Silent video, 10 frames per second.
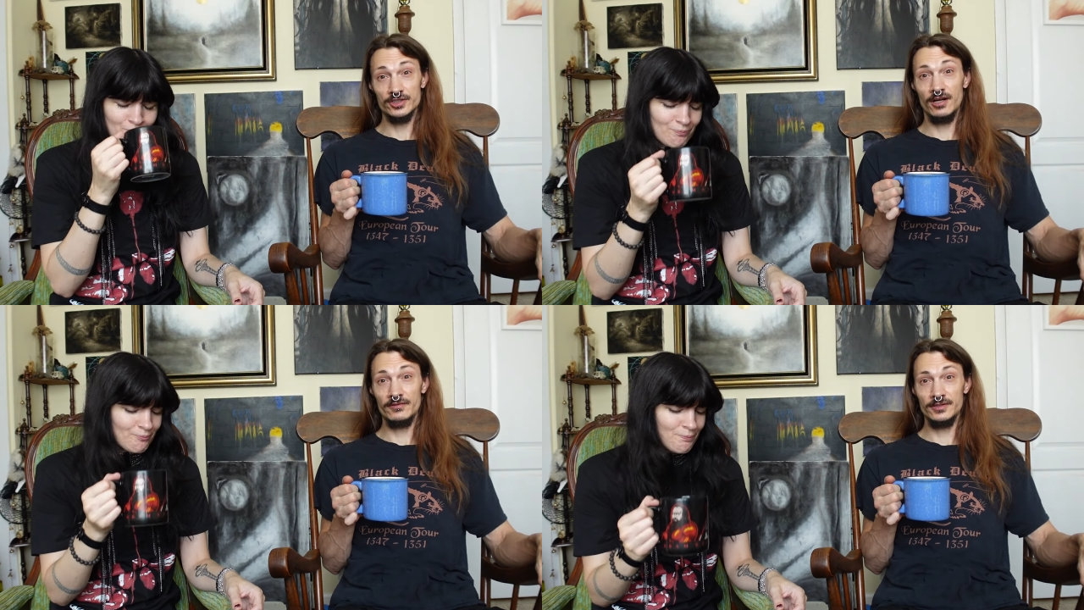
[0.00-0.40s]

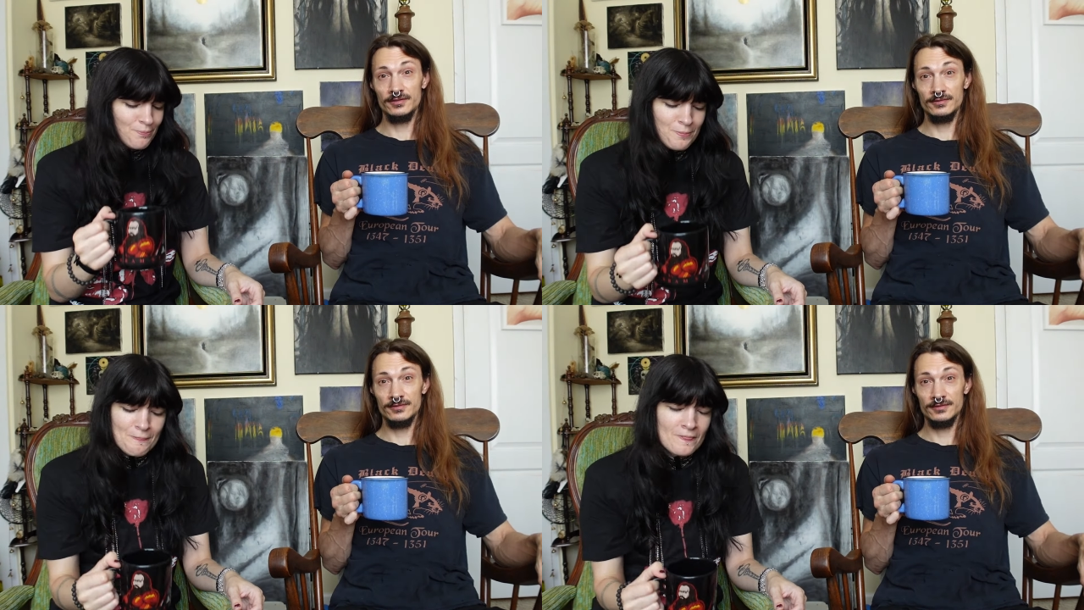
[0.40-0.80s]
Speaker 1: coffee
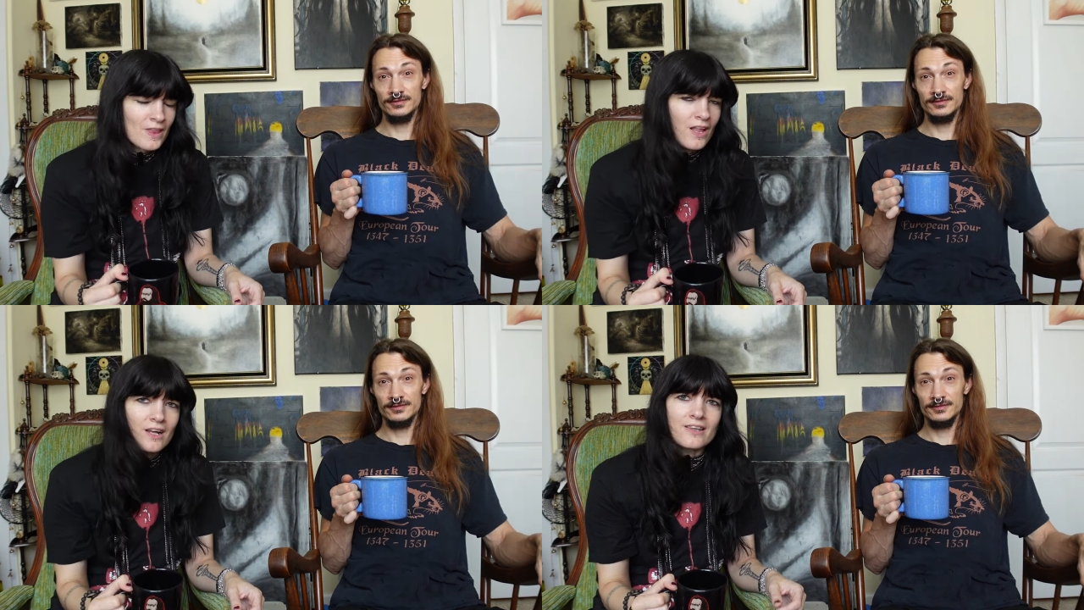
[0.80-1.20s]

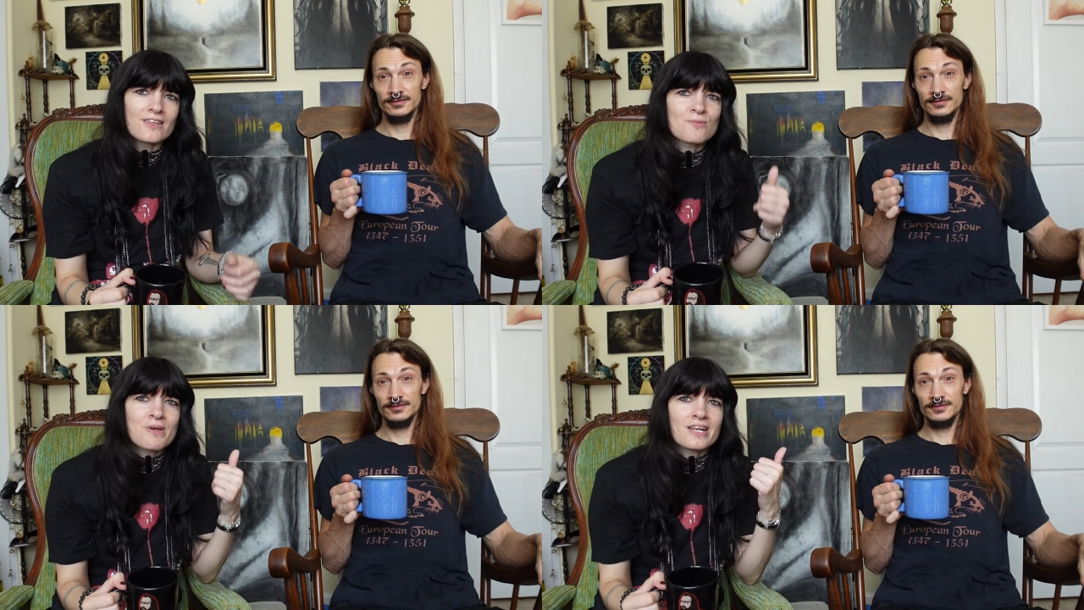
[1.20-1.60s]

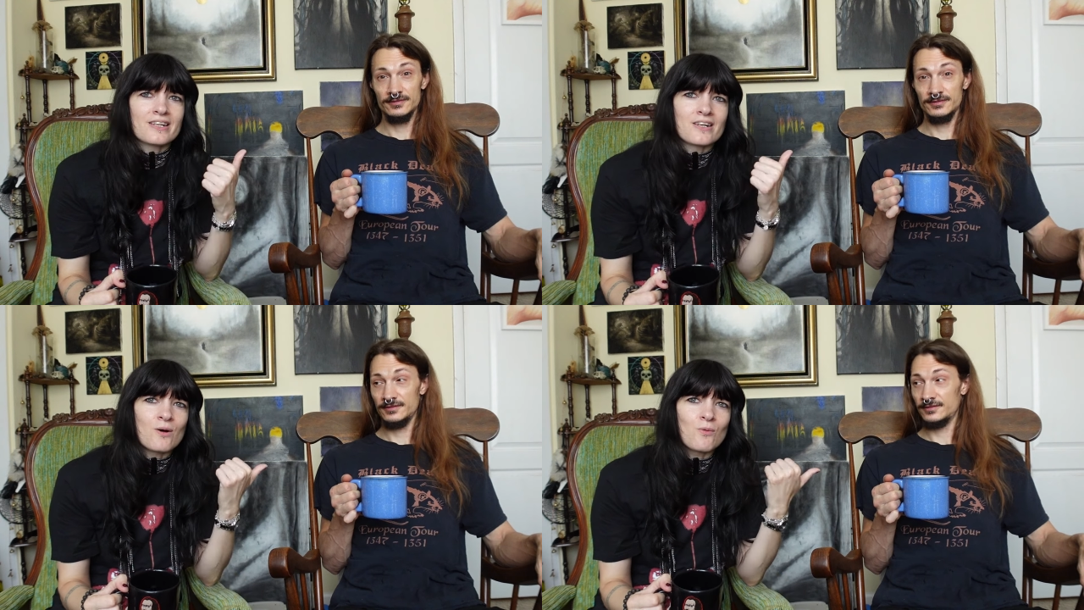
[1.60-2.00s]
Speaker 2: this man
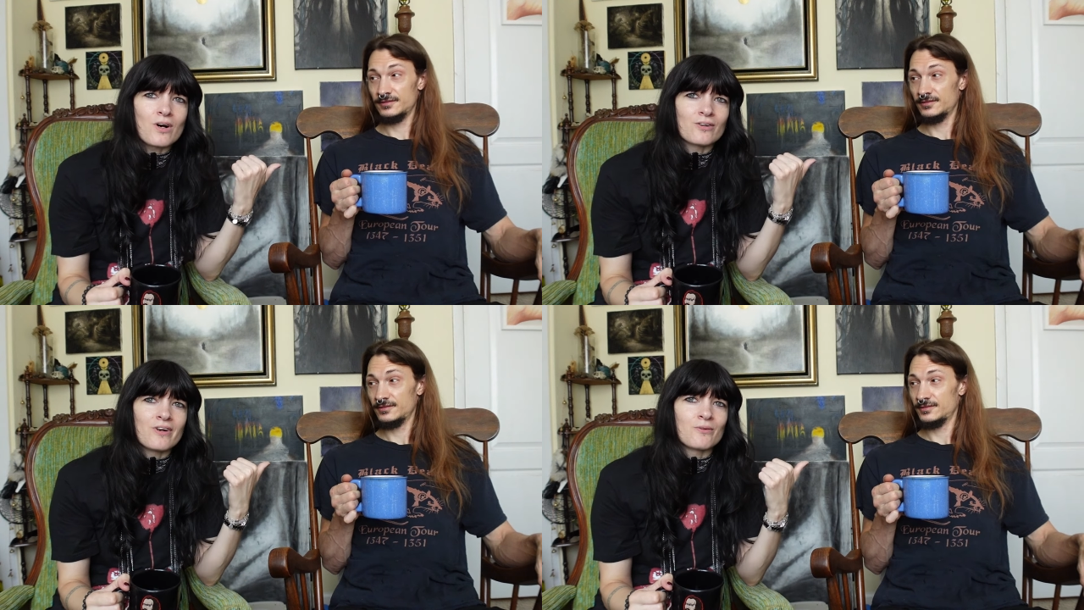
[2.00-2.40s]
cannot
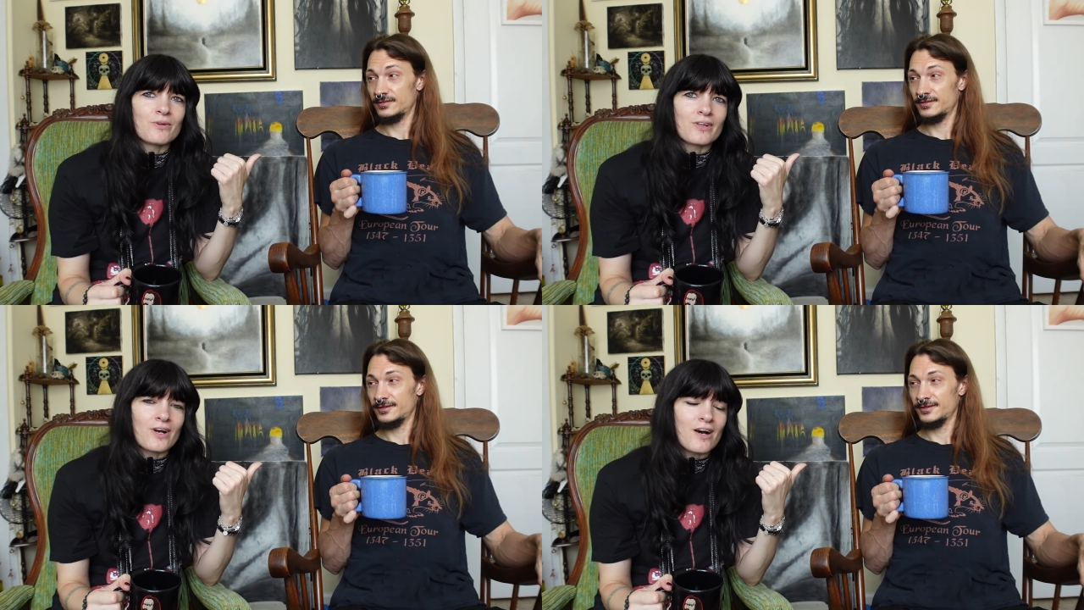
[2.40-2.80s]
walk around
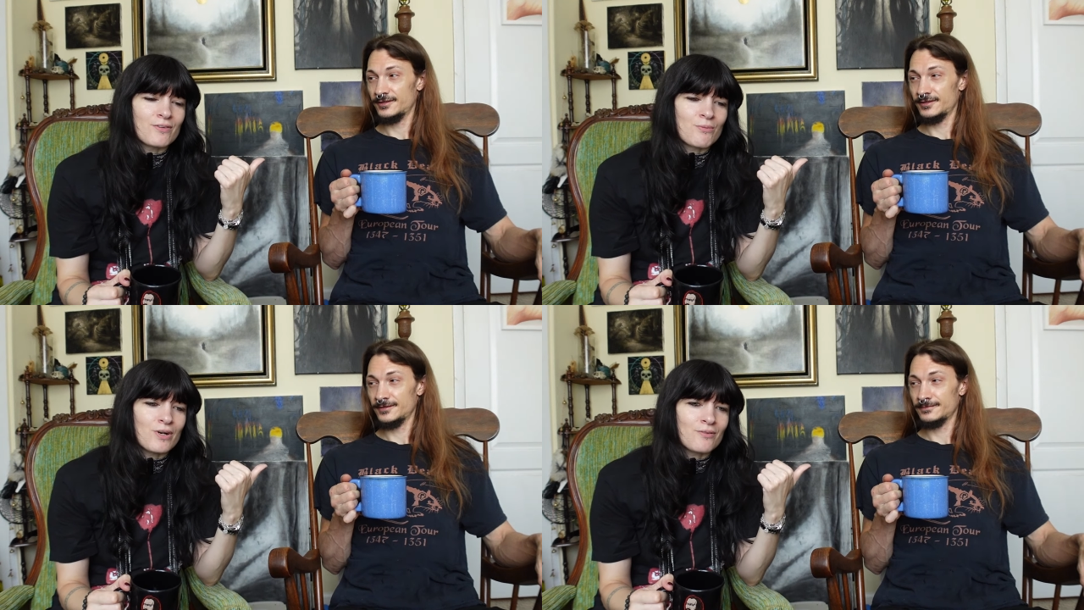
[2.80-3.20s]
with a
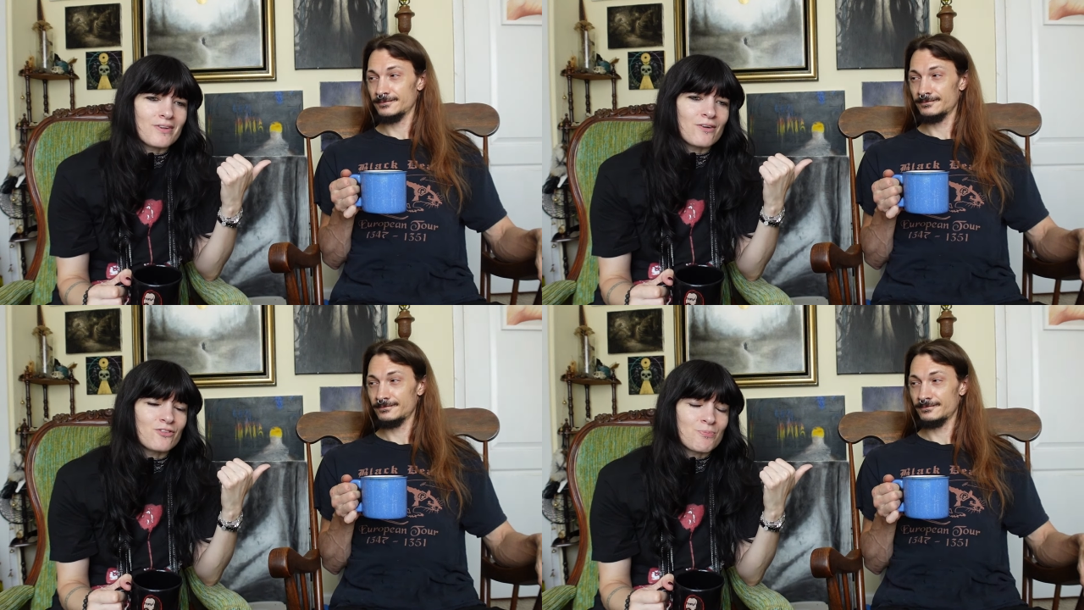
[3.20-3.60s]
coffee mug
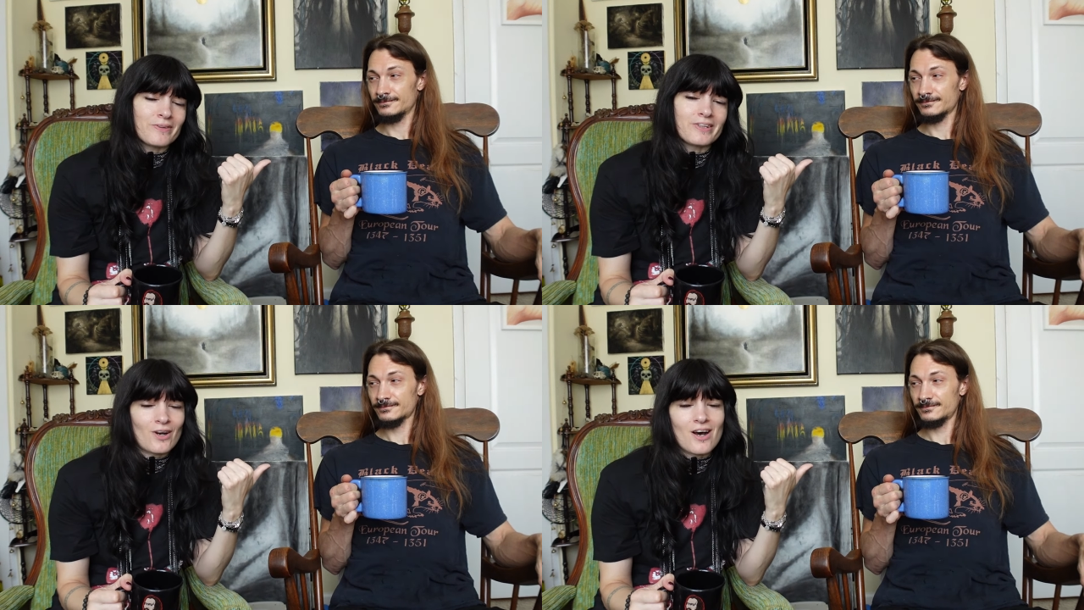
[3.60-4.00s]
without
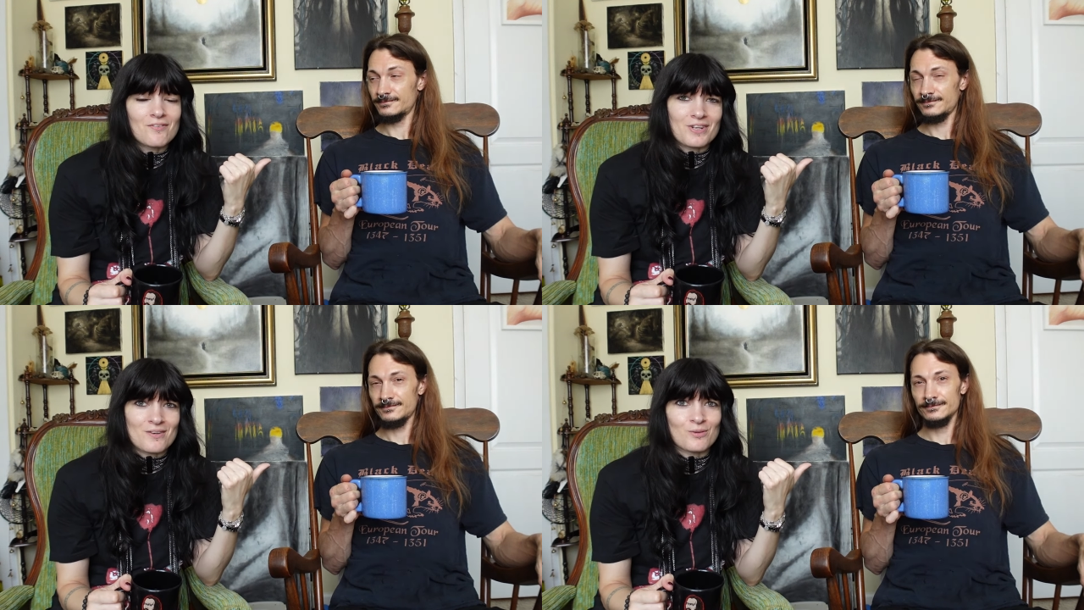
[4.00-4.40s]
spilling
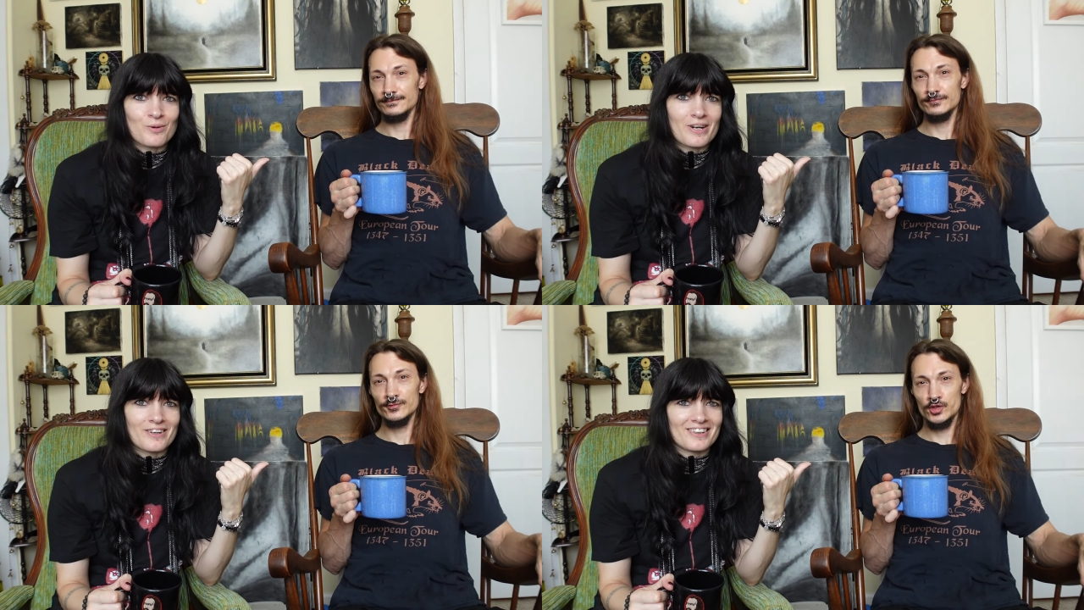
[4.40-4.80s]
coffee everywhere.